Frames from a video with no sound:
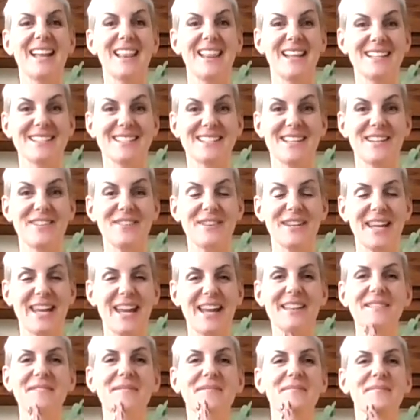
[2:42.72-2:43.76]
Let's go
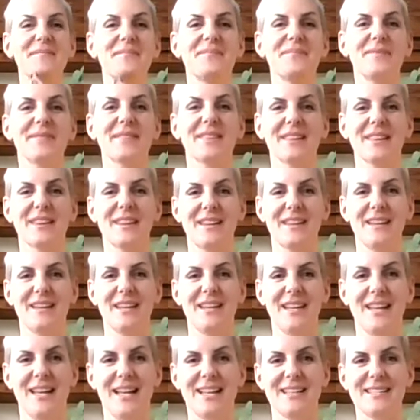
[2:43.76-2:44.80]
again.
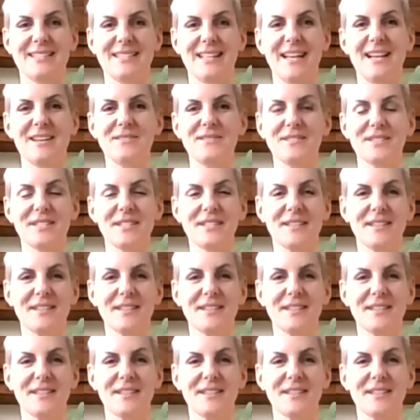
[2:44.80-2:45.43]
Hands out.